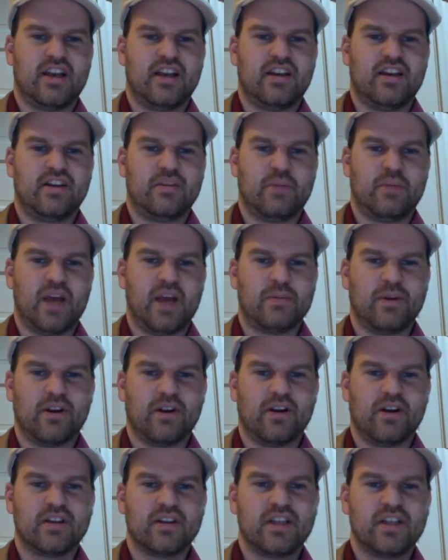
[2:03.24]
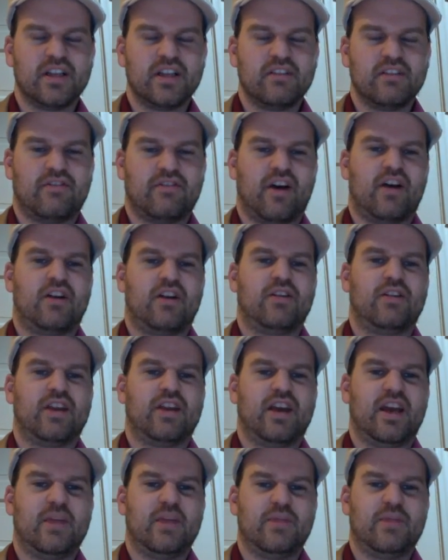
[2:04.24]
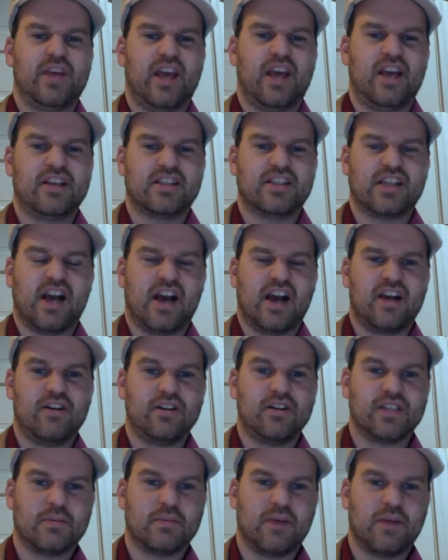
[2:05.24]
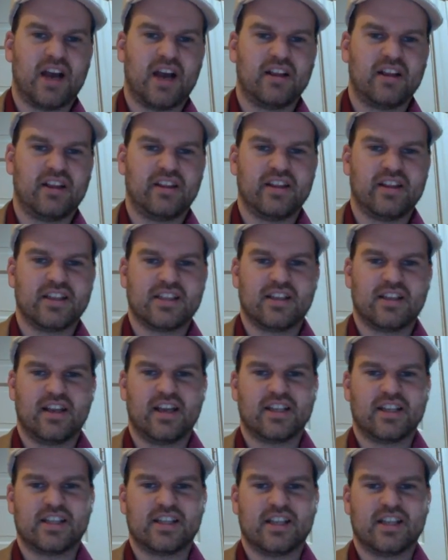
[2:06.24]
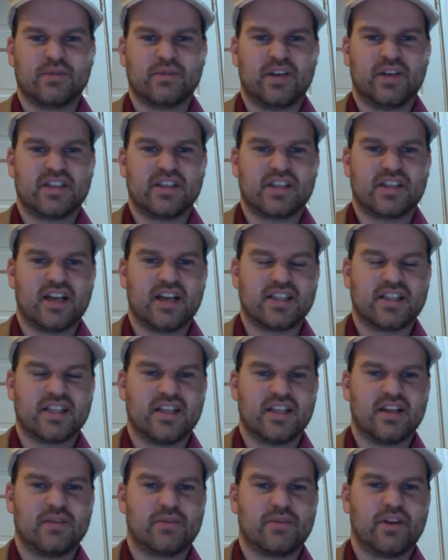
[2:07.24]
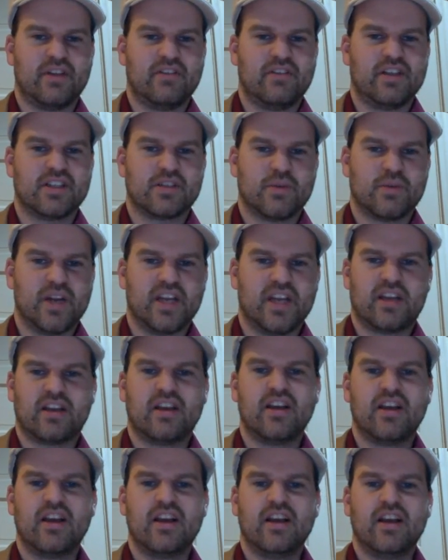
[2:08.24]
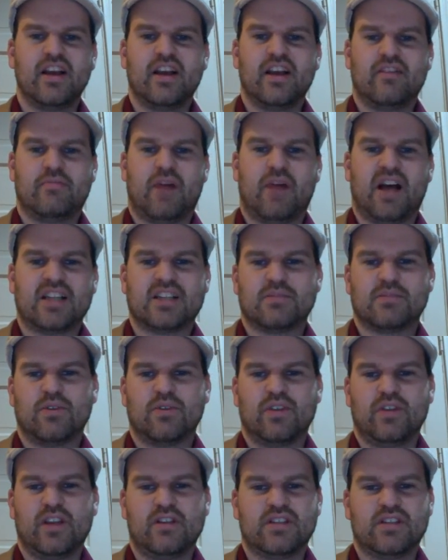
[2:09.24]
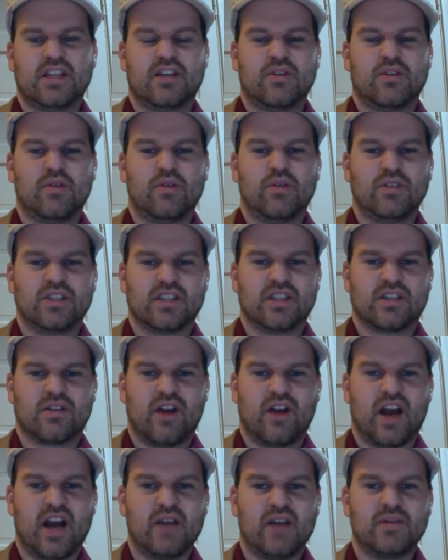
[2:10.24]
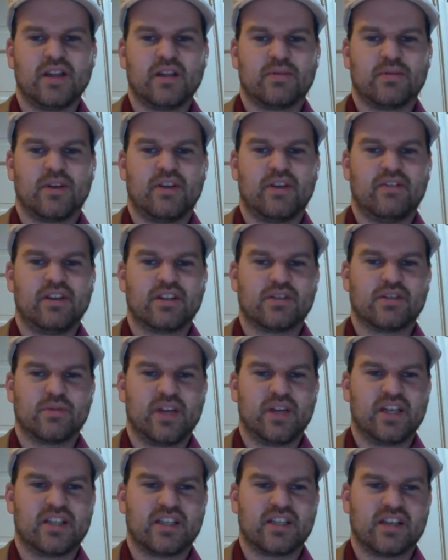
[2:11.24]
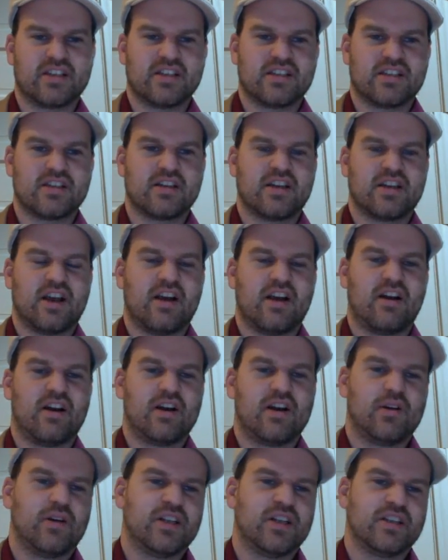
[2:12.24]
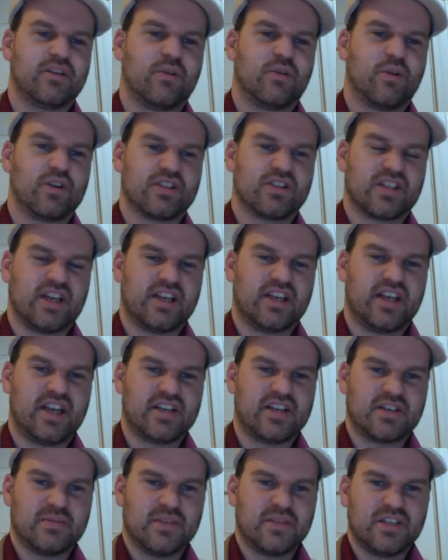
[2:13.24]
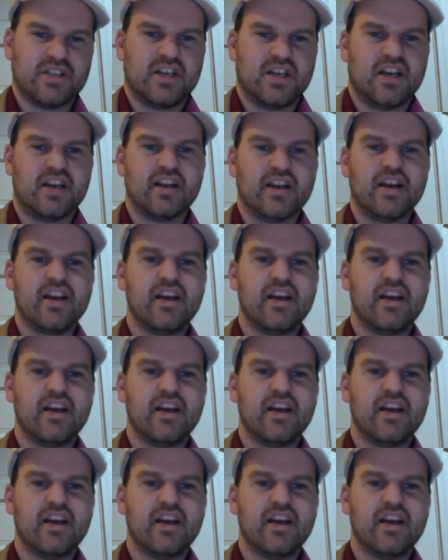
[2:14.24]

in your paper. Follow the APA style in compiling this list, as we discussed in the previous week. If possible, use the tools described in the previous week, such as Zotero or Citation Machine,